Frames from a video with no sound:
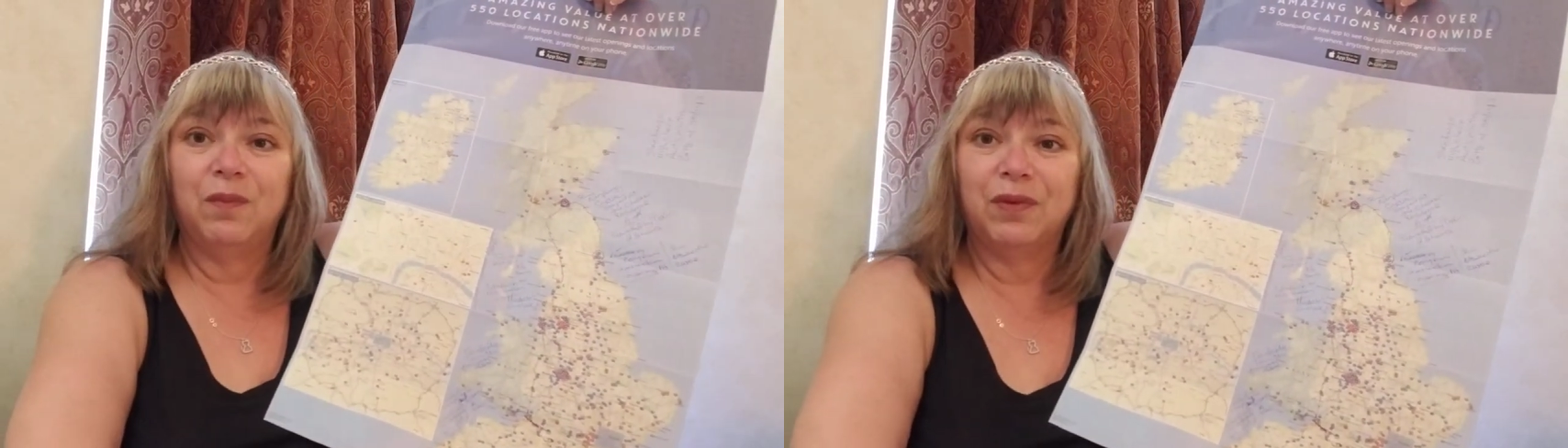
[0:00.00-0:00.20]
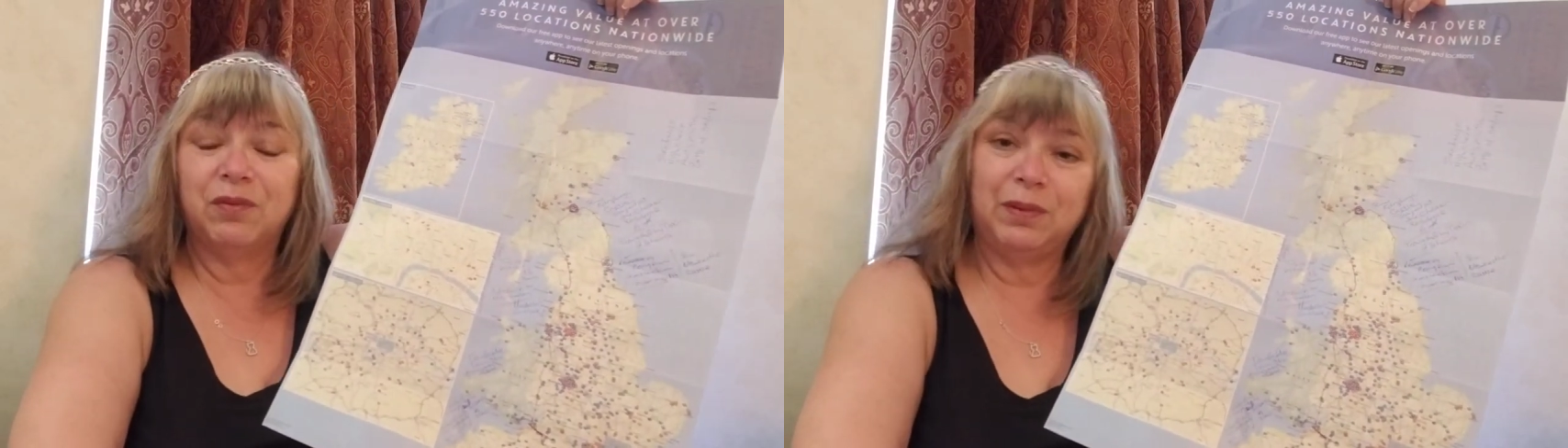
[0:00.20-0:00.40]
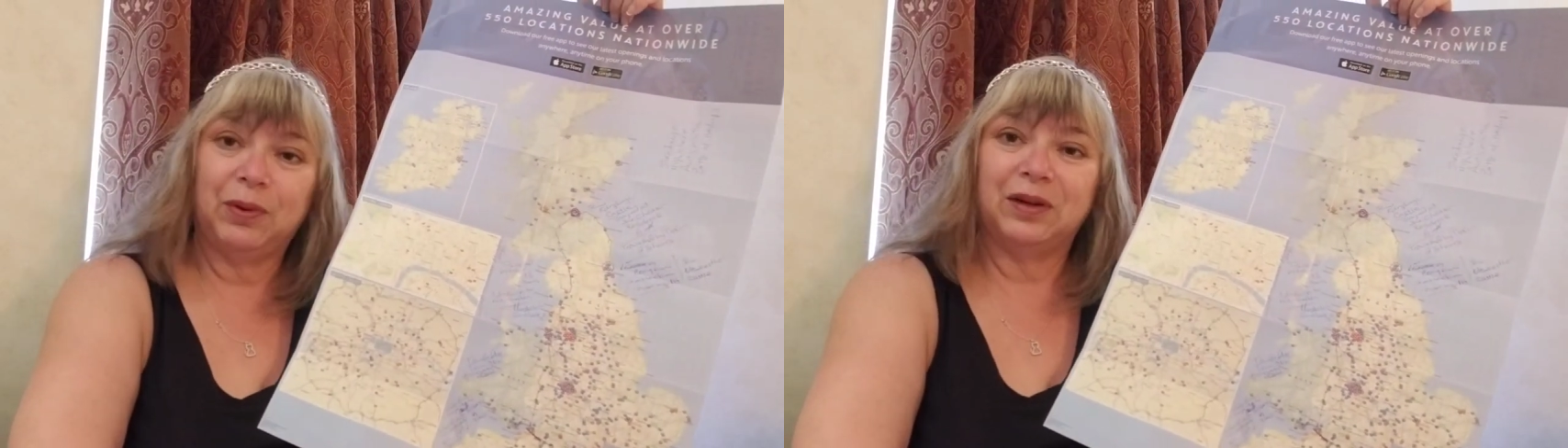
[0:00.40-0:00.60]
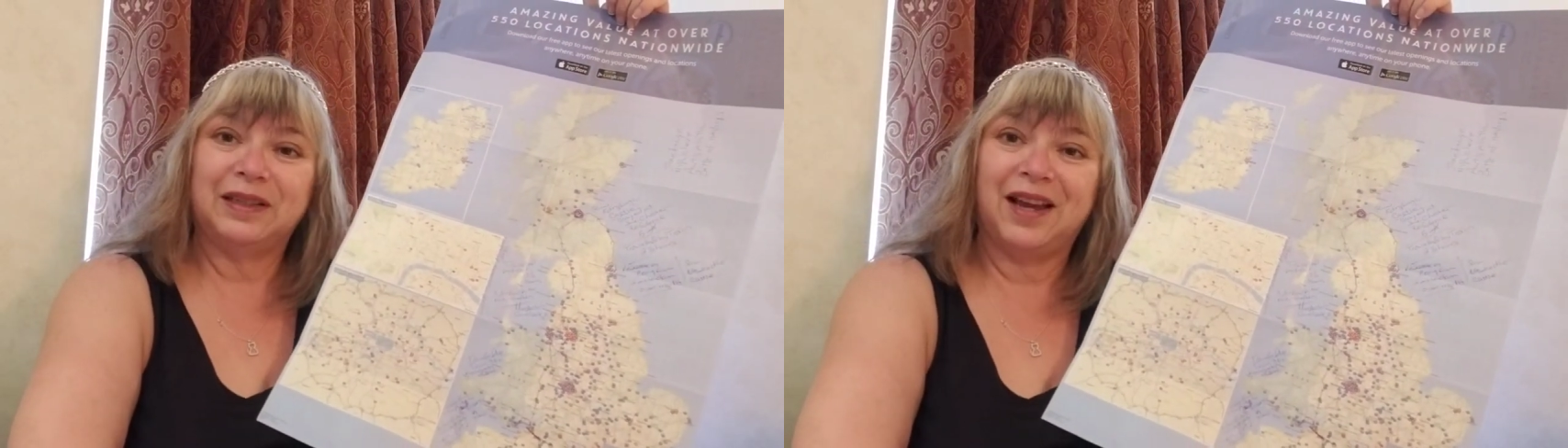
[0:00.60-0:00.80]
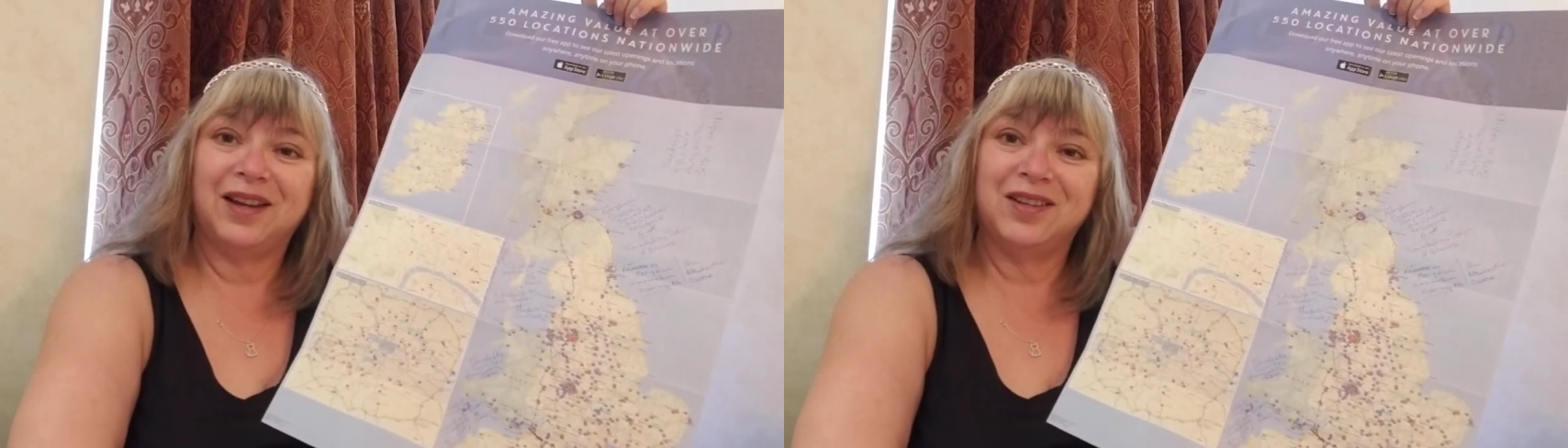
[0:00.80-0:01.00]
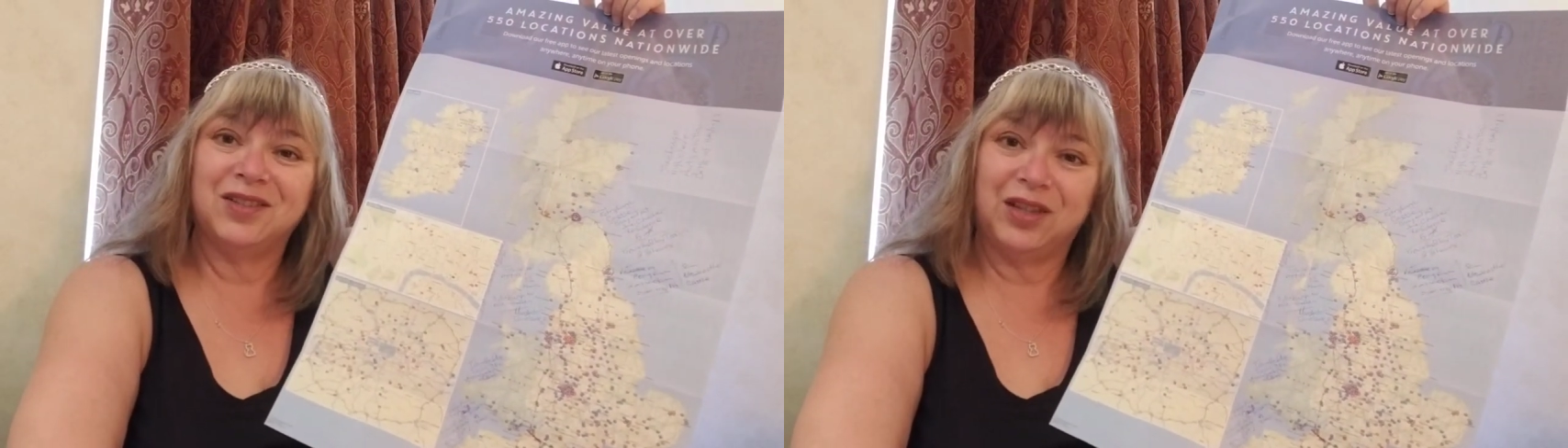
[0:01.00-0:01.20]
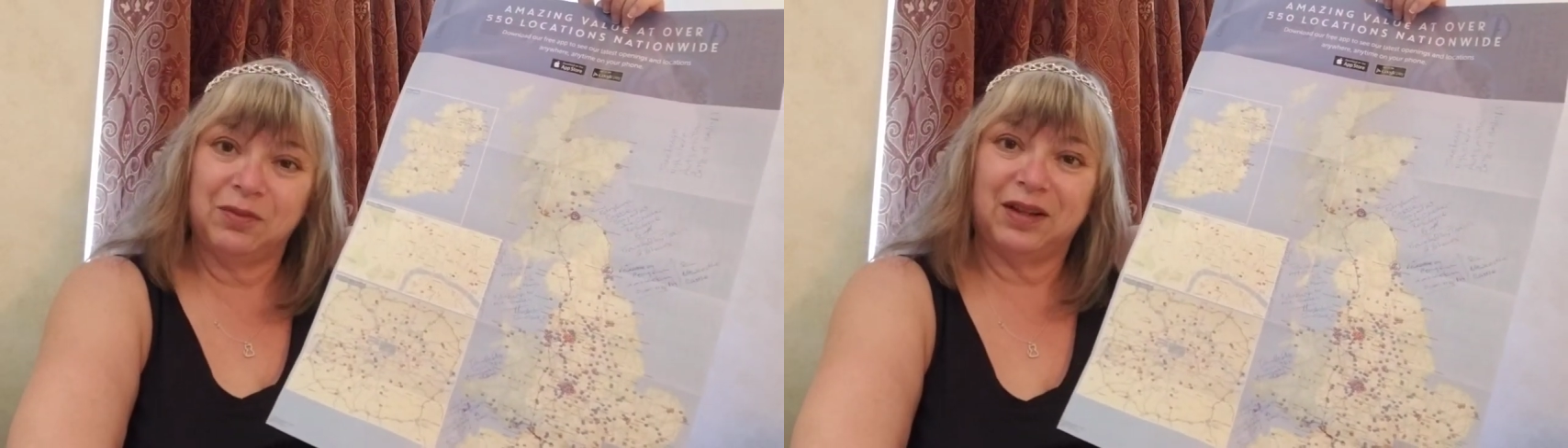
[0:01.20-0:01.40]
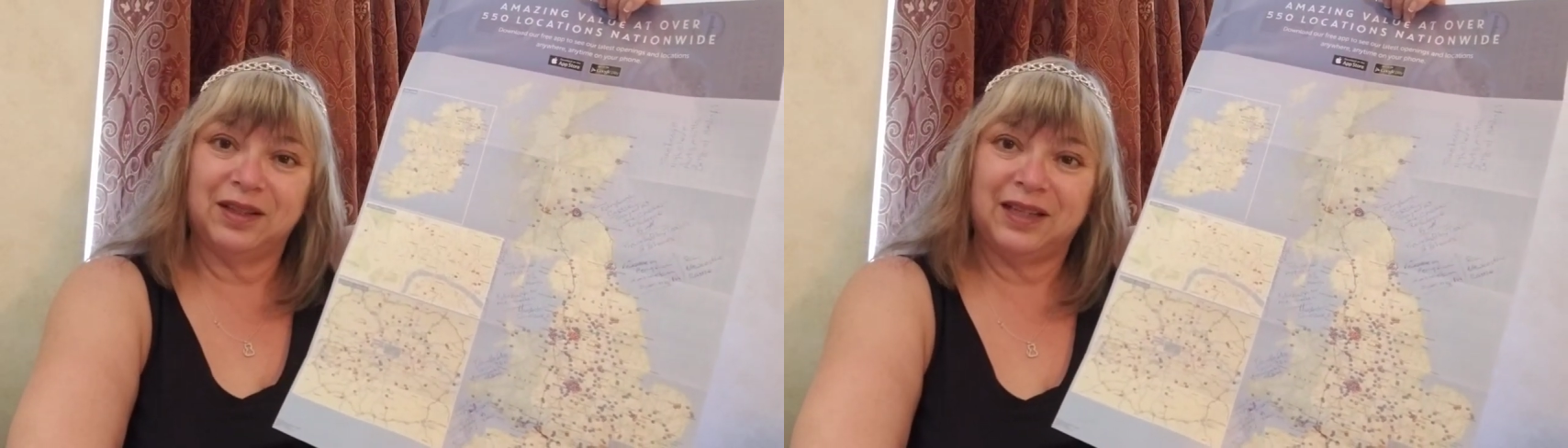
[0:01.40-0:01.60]
we broke it down and seen
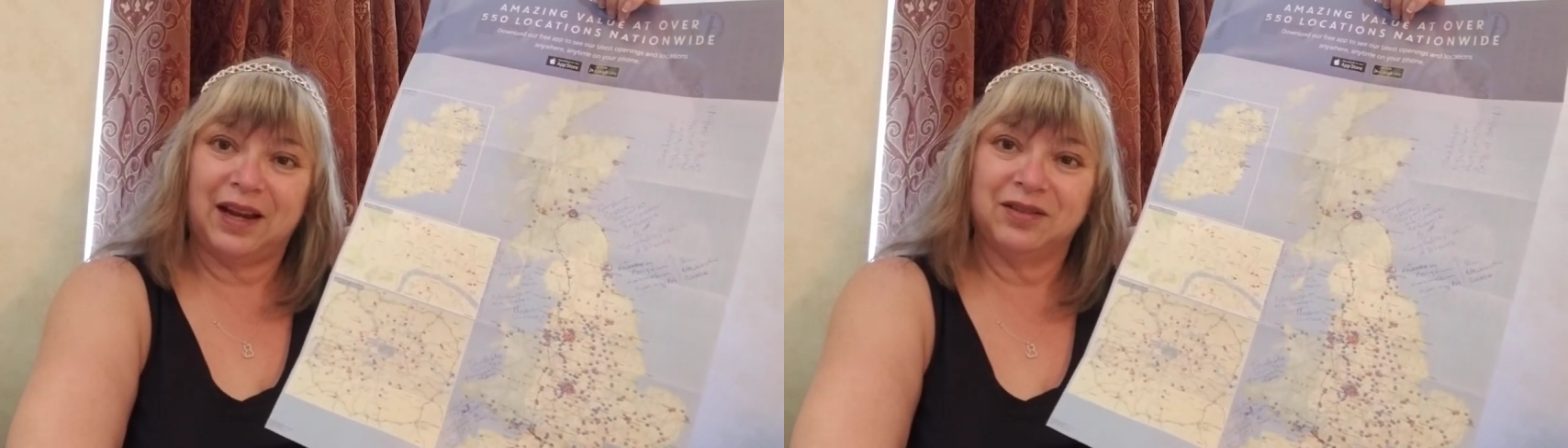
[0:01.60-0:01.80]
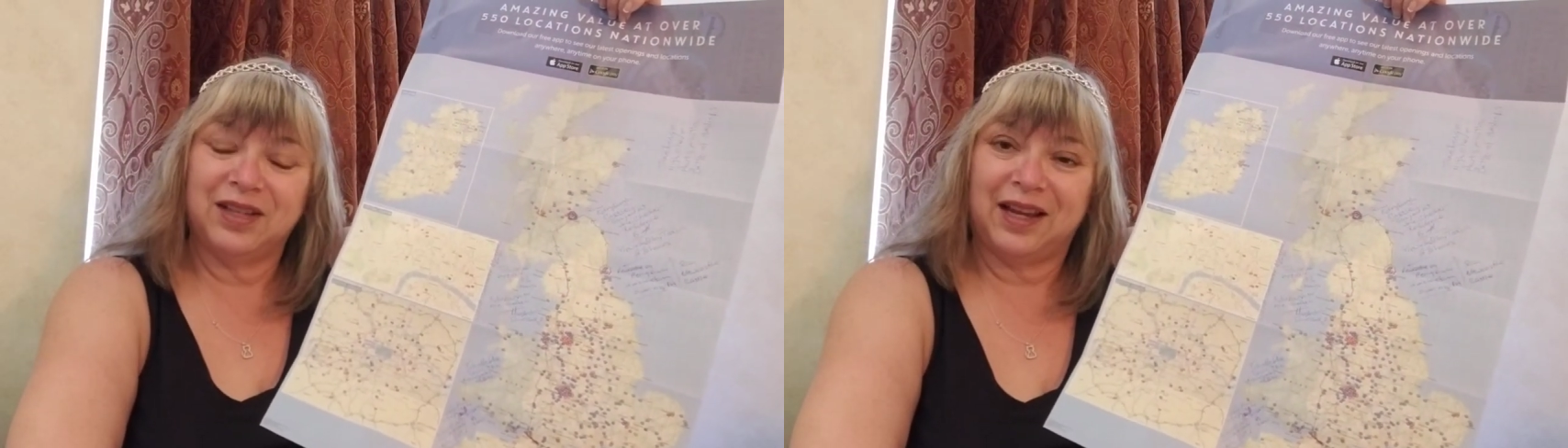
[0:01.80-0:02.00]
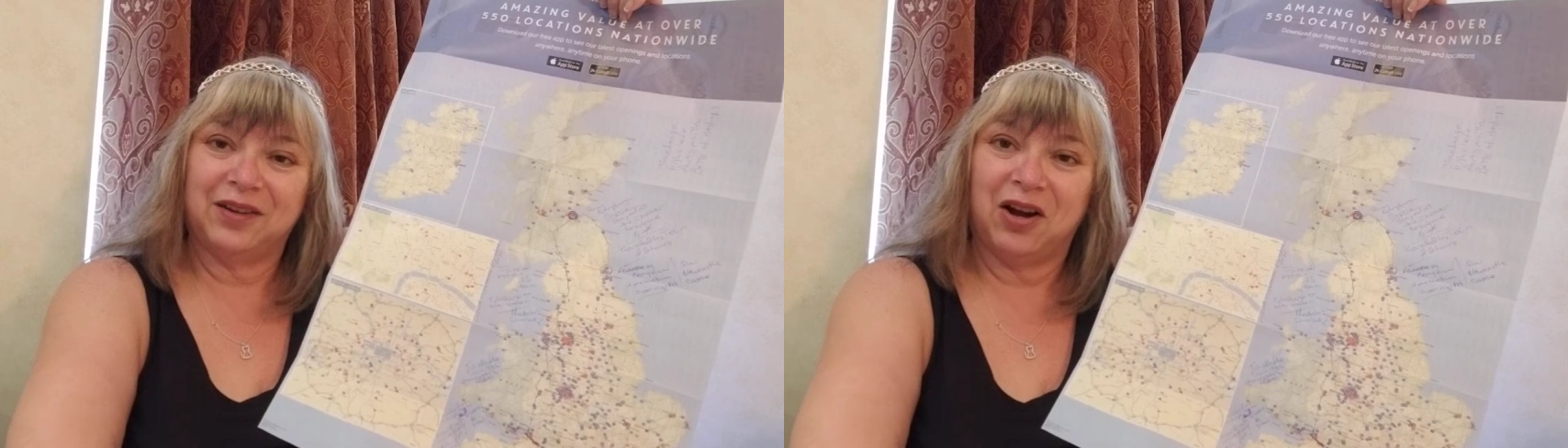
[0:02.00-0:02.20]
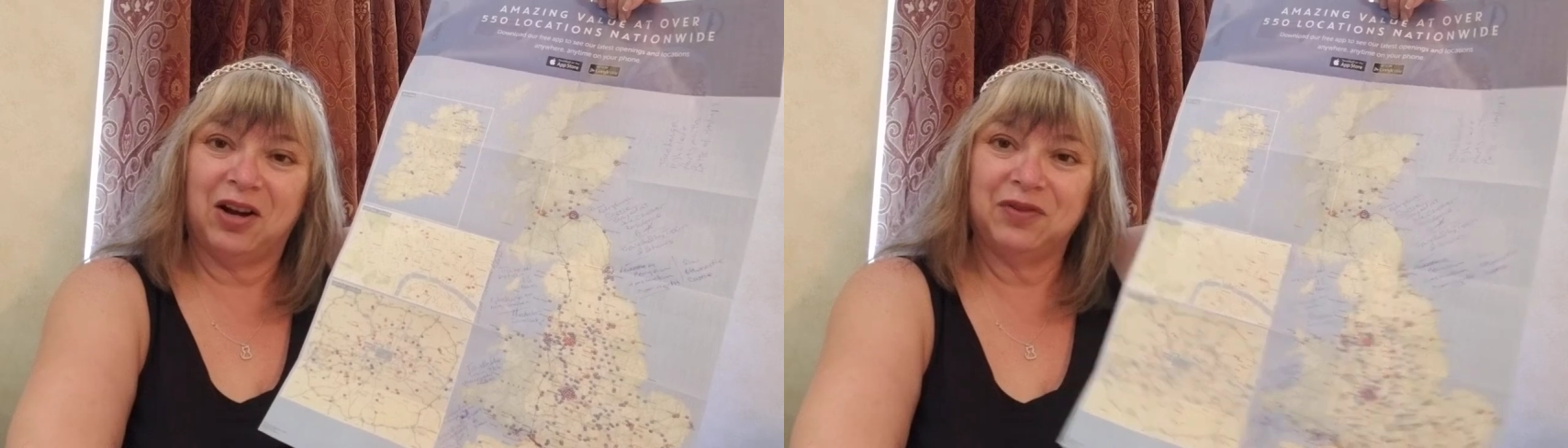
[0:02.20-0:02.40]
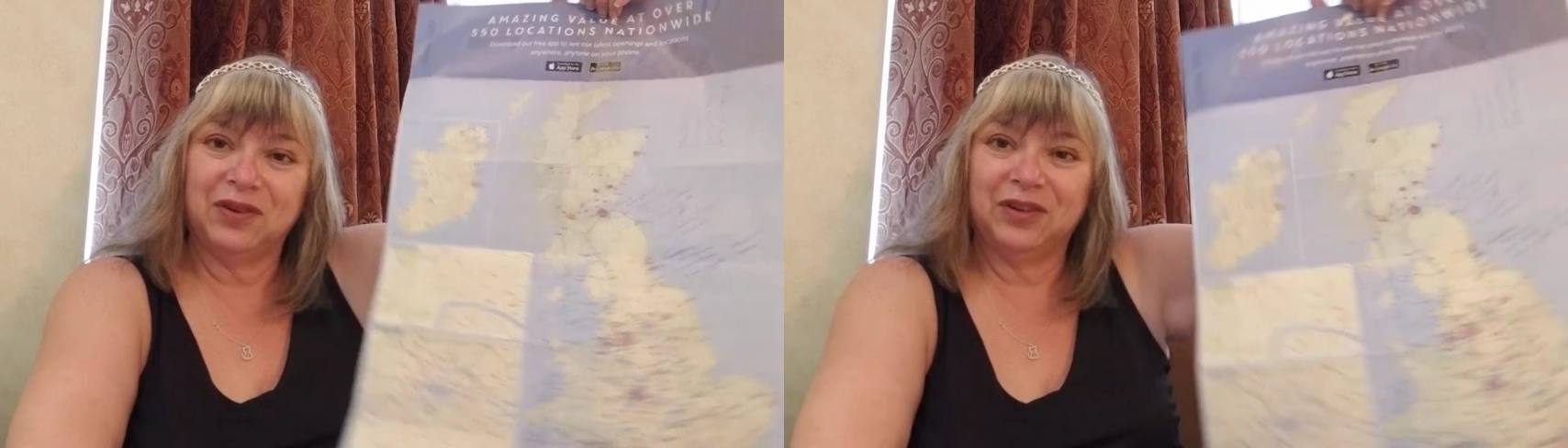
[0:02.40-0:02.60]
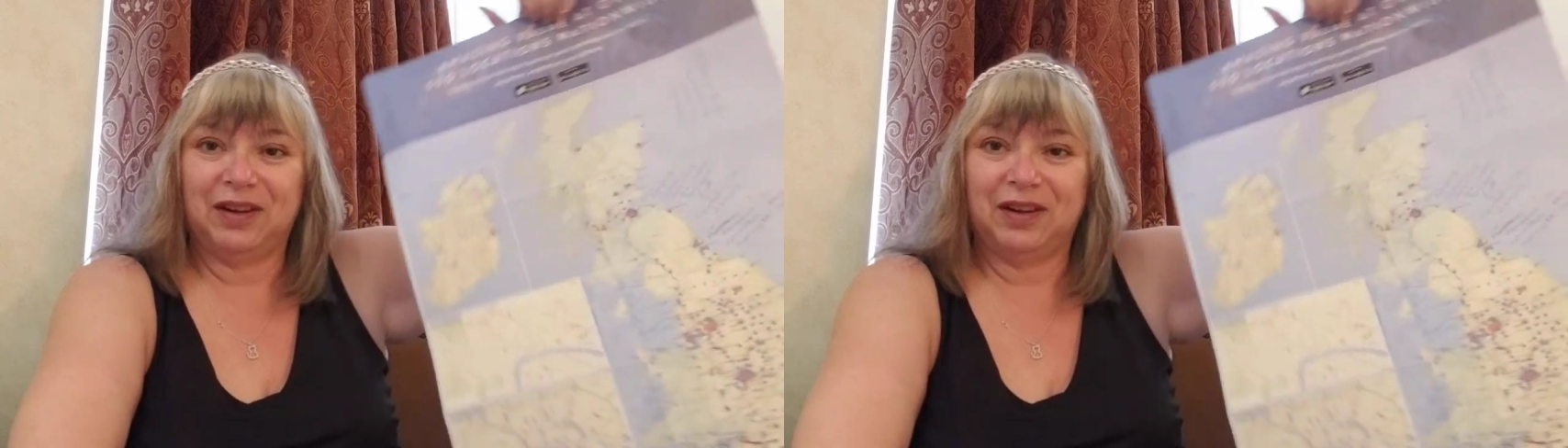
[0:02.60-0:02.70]
what the towns had to offer.